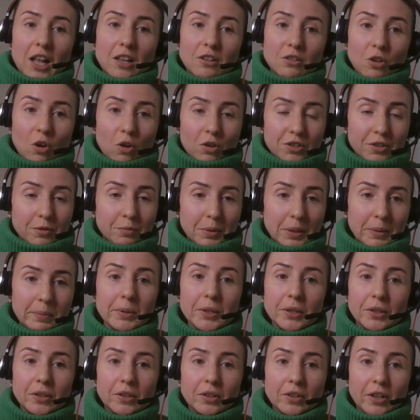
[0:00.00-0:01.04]
a lot of
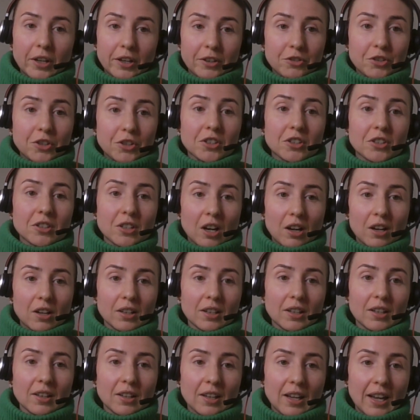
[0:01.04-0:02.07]
people that are just
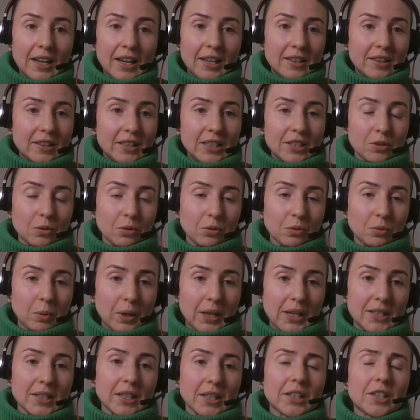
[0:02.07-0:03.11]
stuck in these old
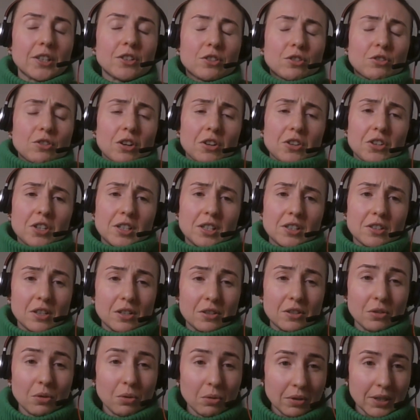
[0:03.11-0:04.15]
ways. Like, construction is
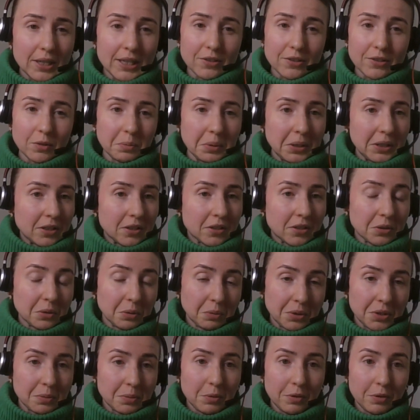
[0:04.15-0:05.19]
notorious for being the
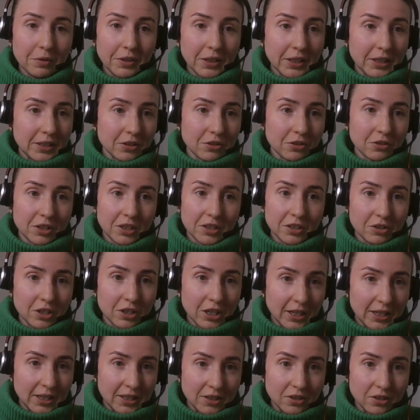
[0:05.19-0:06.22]
slowest moving industry to
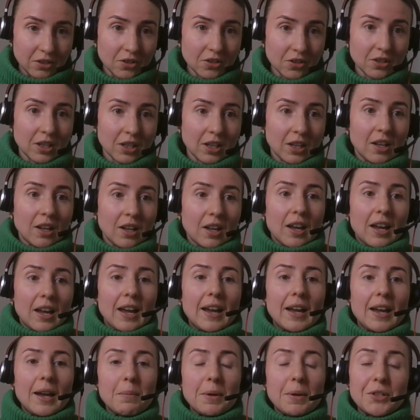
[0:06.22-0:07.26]
change.
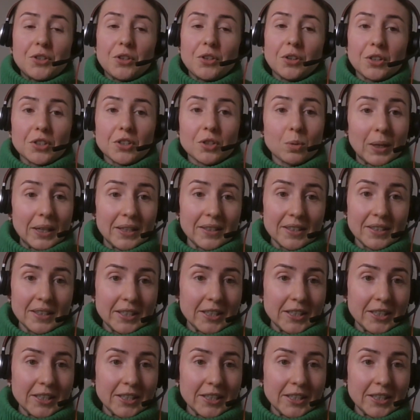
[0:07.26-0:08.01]
It took us 20